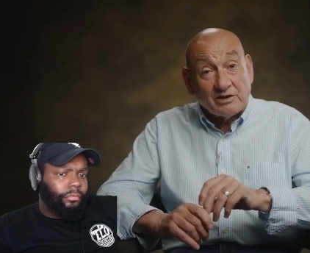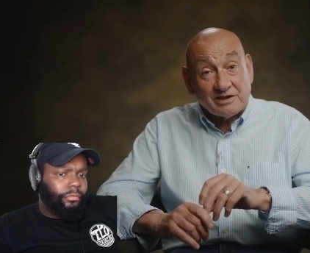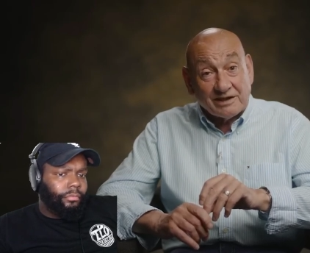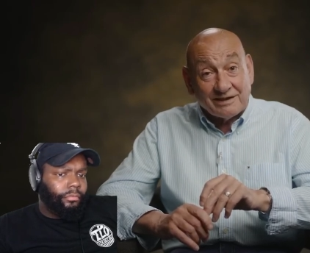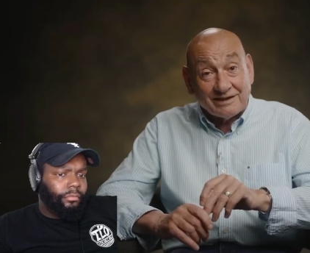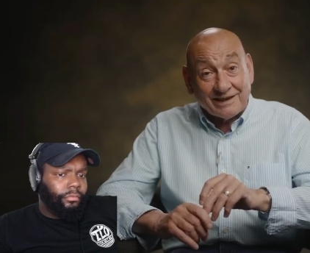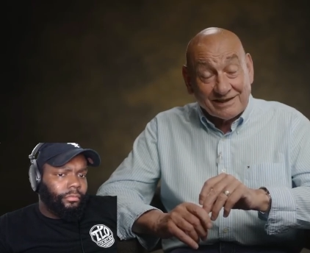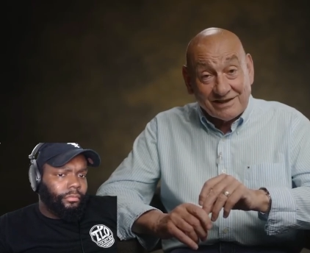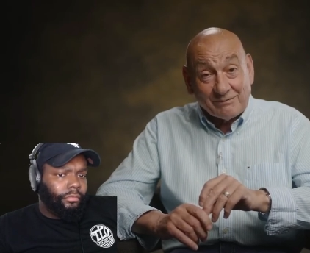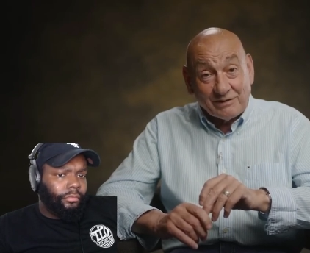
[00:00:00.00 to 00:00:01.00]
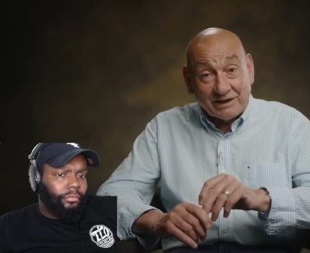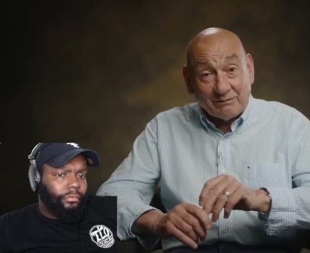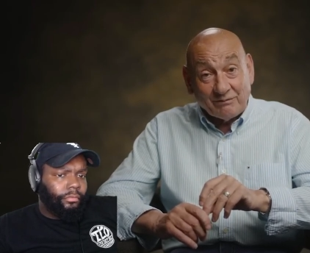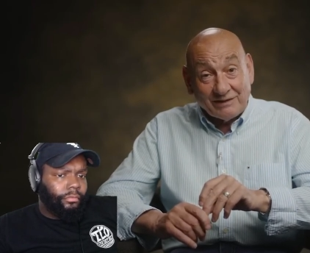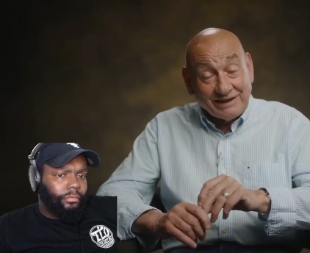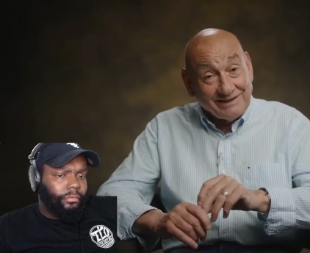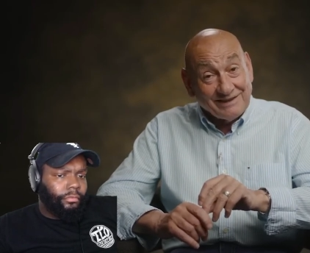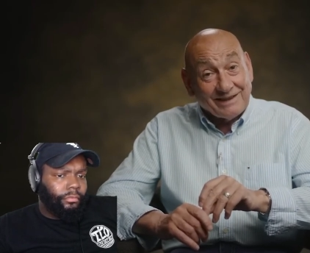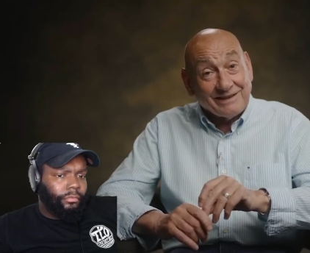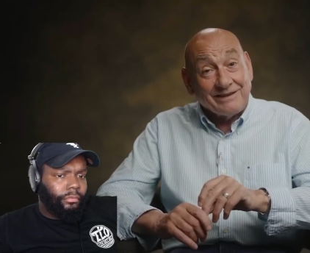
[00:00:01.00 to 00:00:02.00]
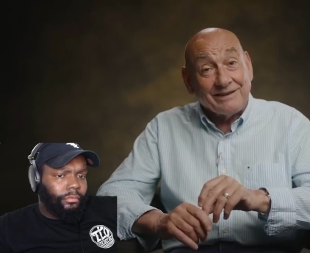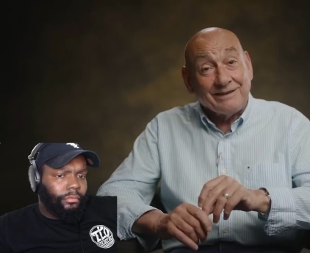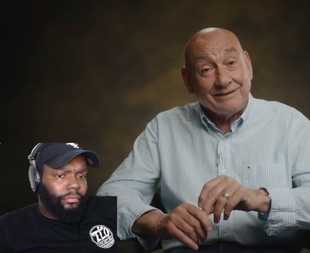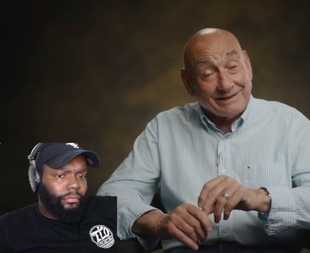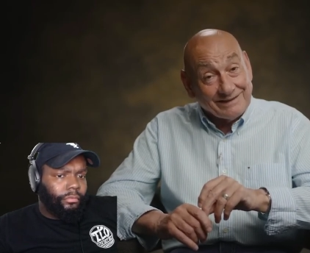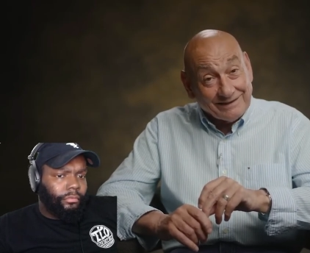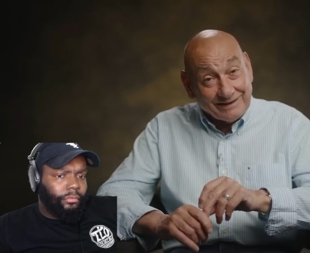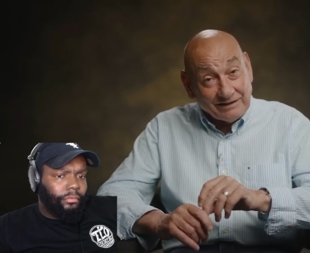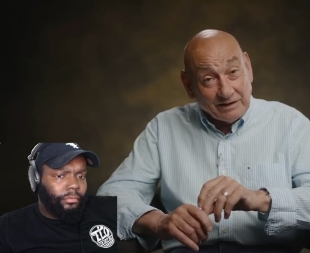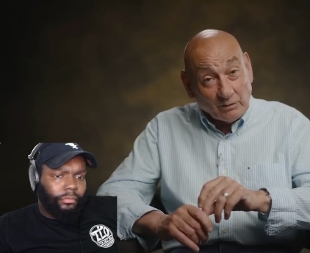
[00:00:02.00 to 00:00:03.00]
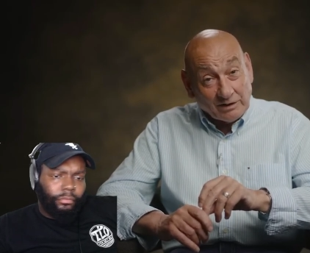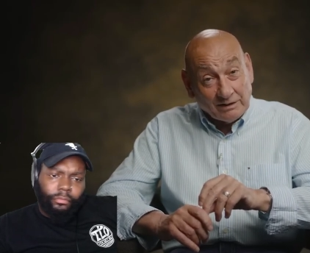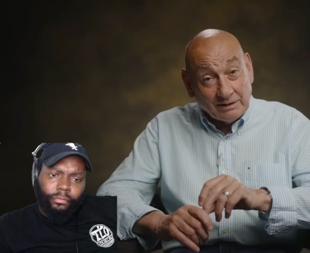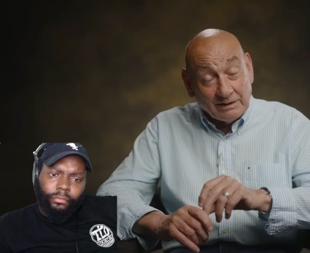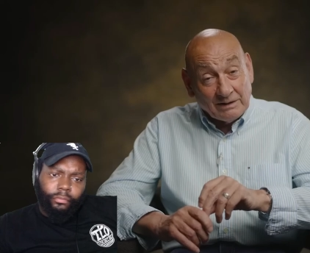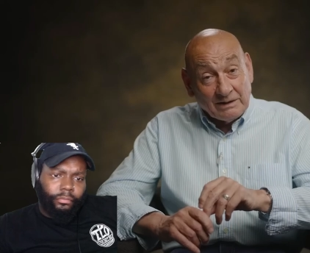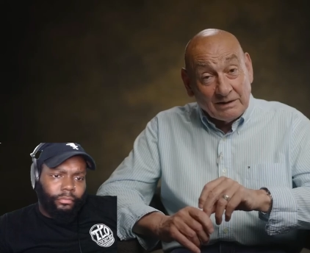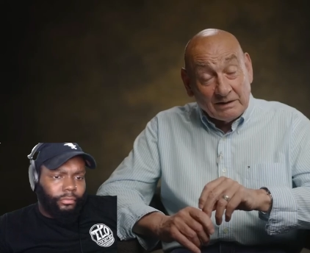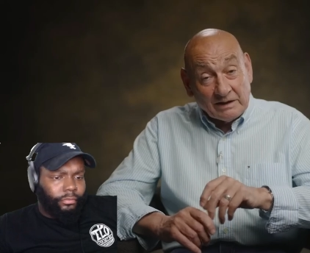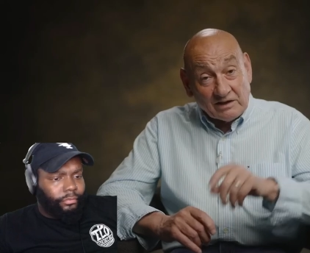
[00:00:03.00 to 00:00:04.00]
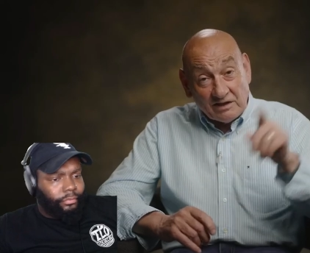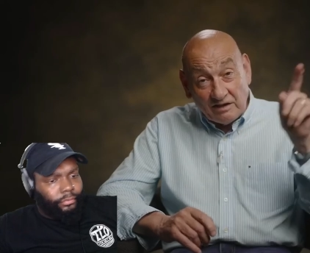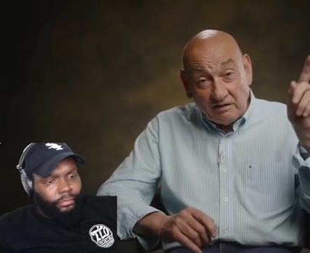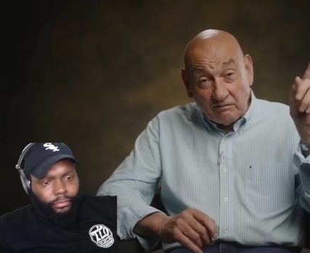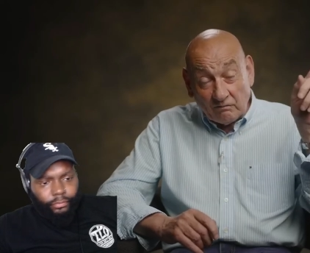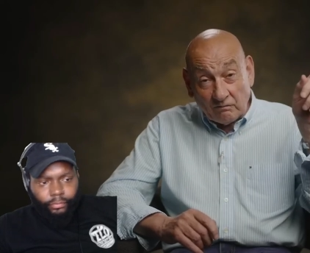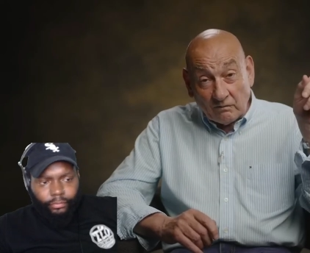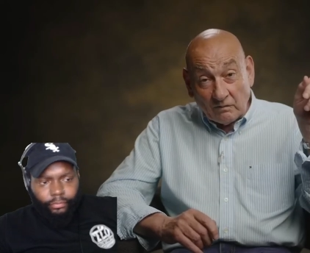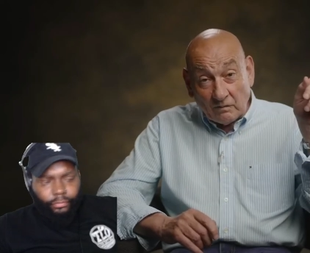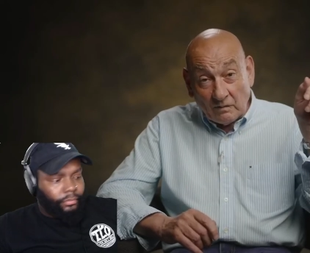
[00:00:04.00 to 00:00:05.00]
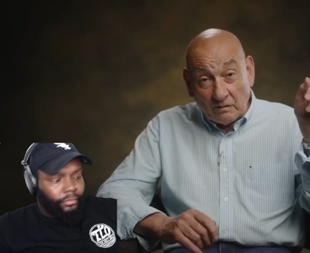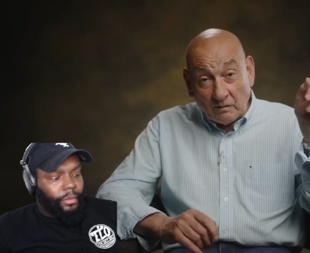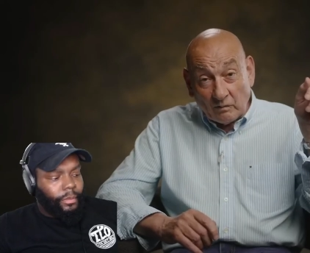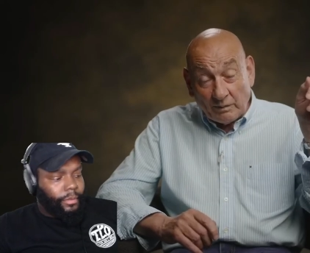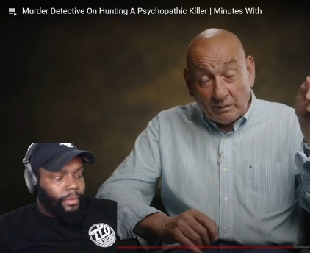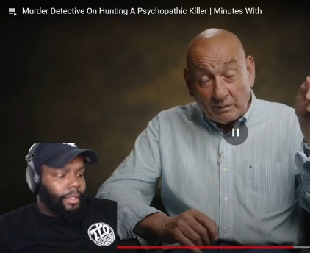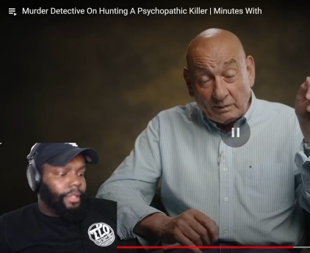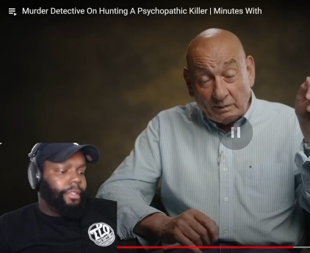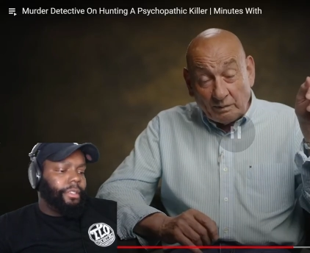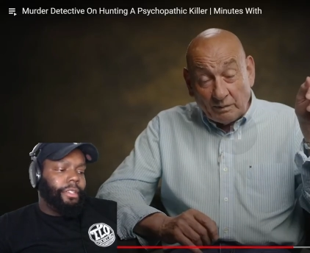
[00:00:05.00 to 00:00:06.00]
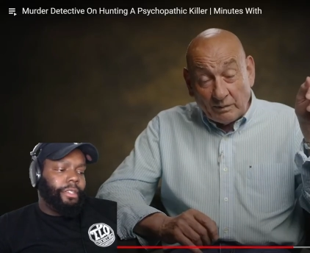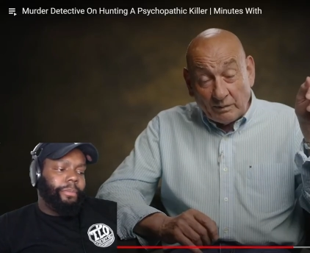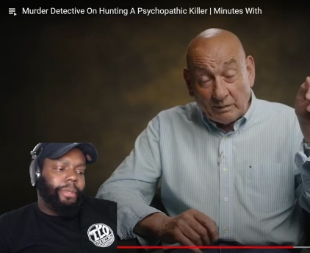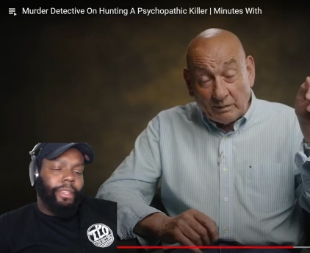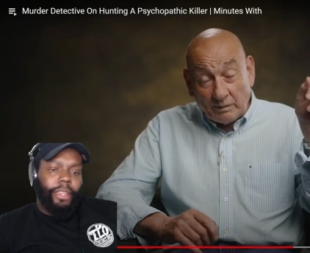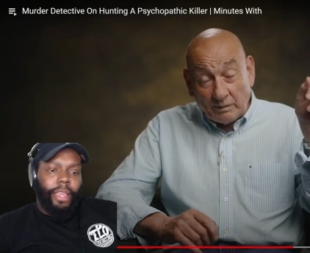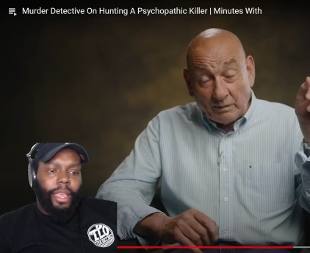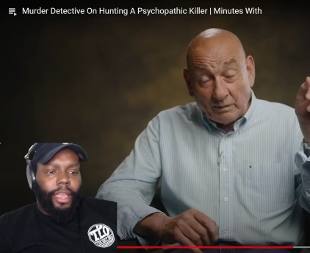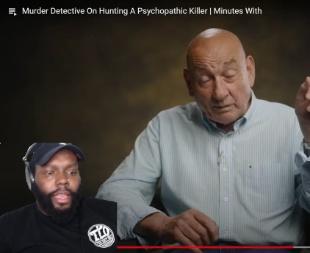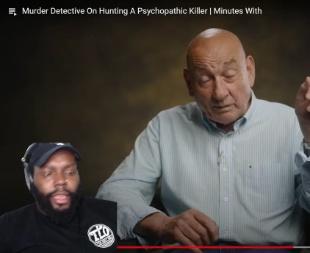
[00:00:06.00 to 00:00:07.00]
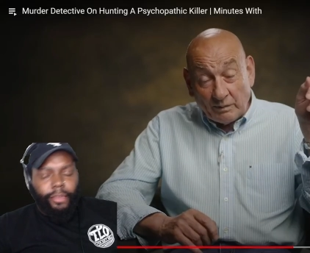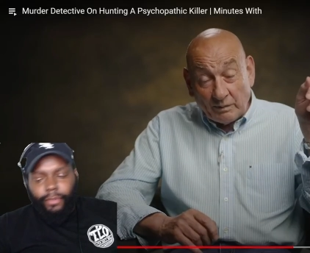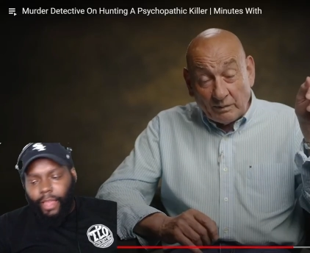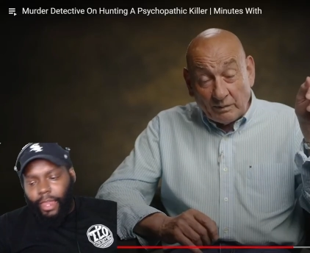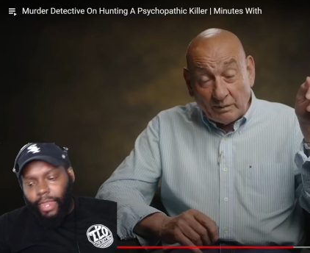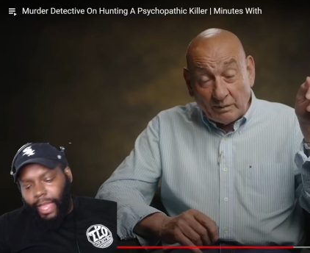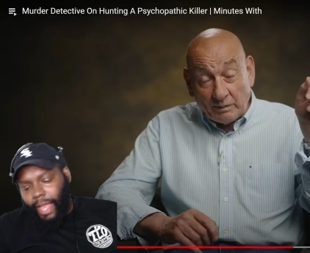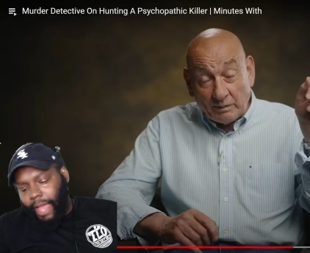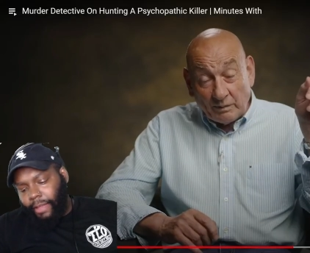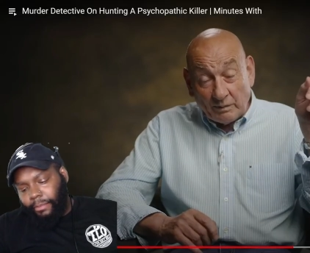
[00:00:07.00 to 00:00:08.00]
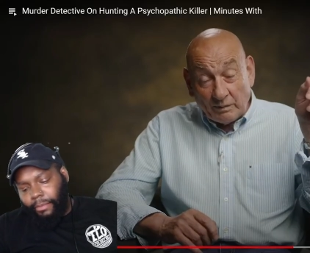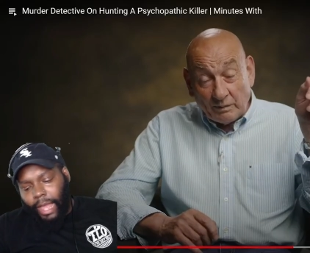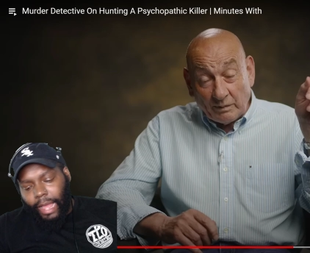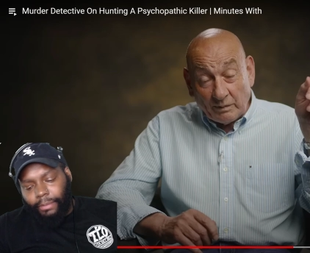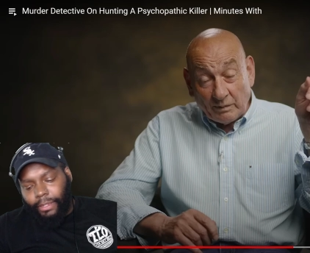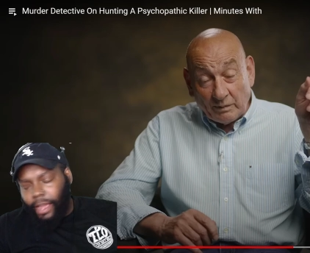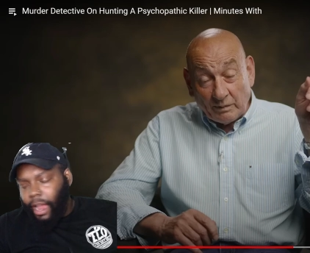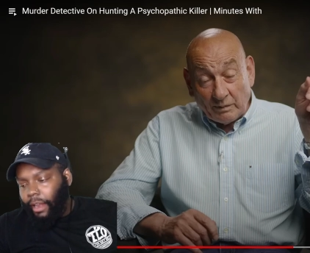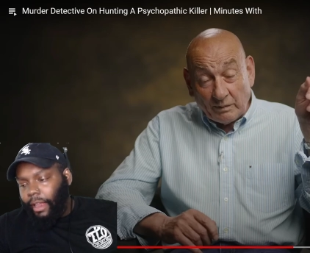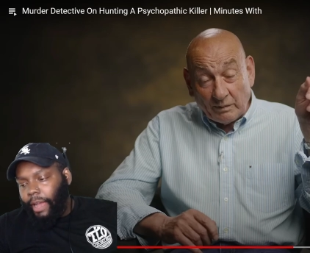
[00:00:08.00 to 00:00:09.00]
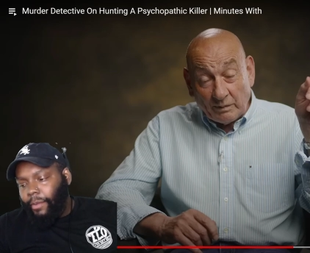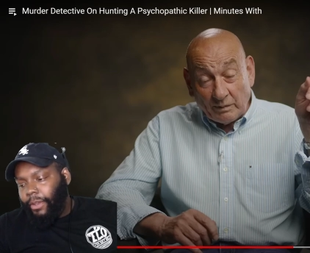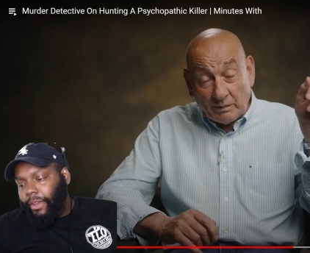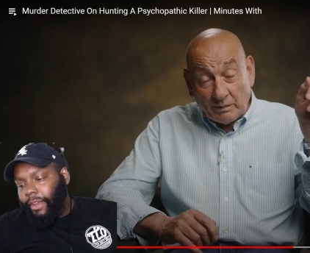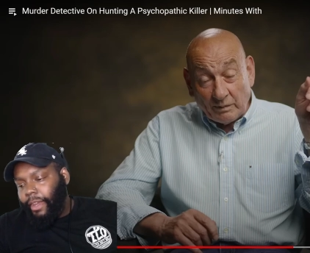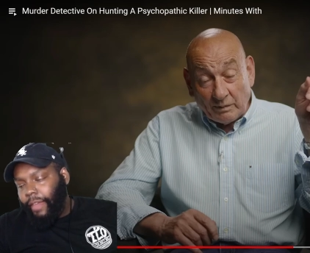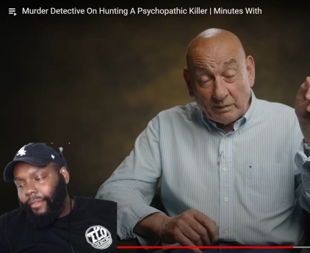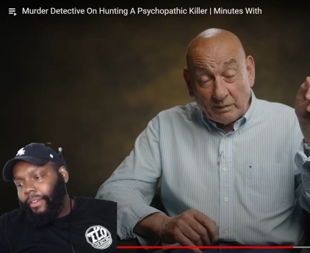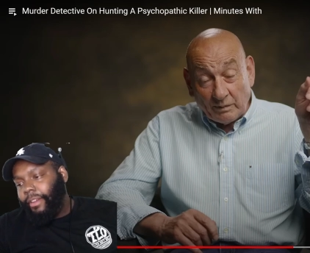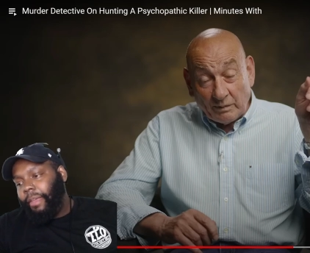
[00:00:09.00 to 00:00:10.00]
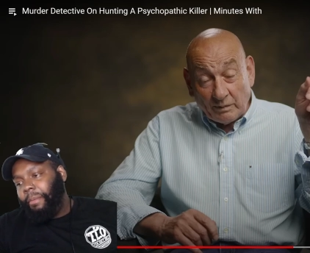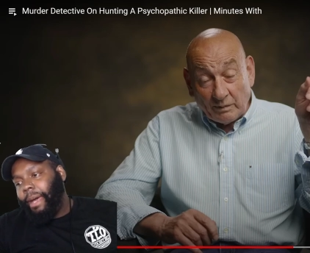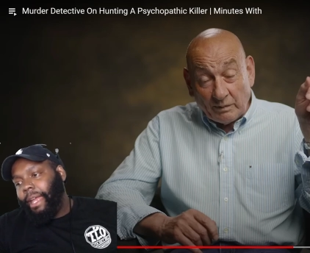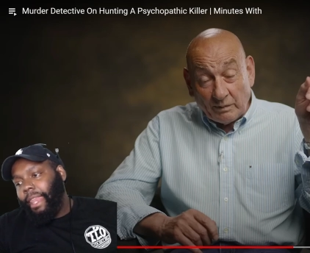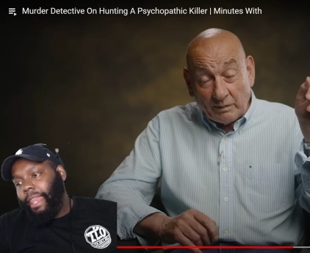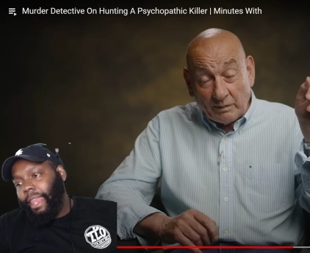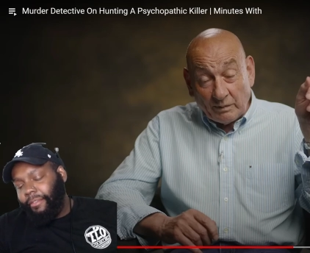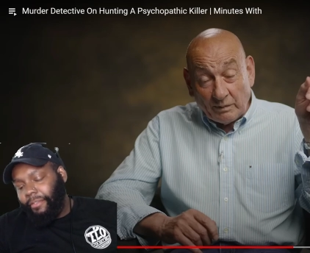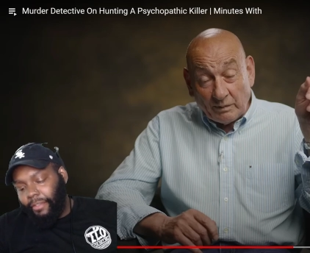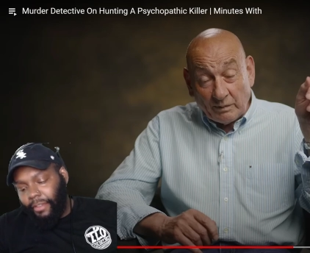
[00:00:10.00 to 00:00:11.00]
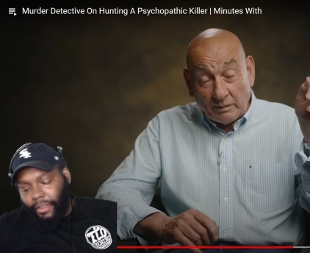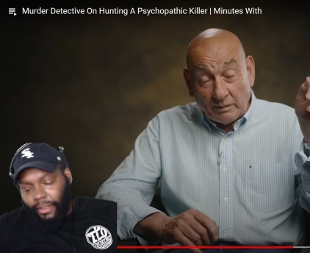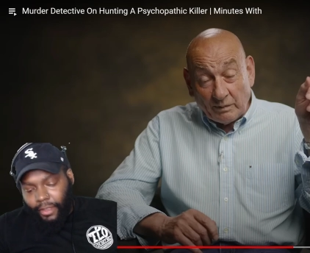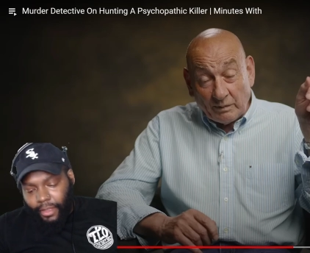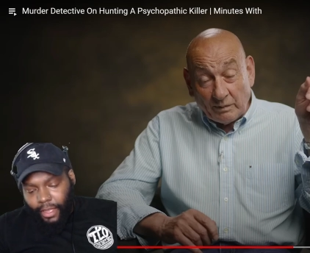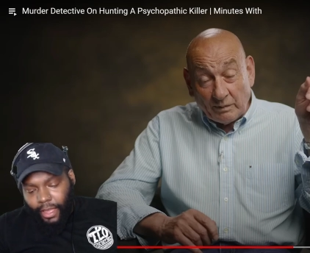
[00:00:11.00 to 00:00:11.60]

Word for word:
Speaker 1: stayed at that same time, 1990 1991. He stayed in.
Speaker 2: This should be eh, like I, am sorry, I would never in my life. I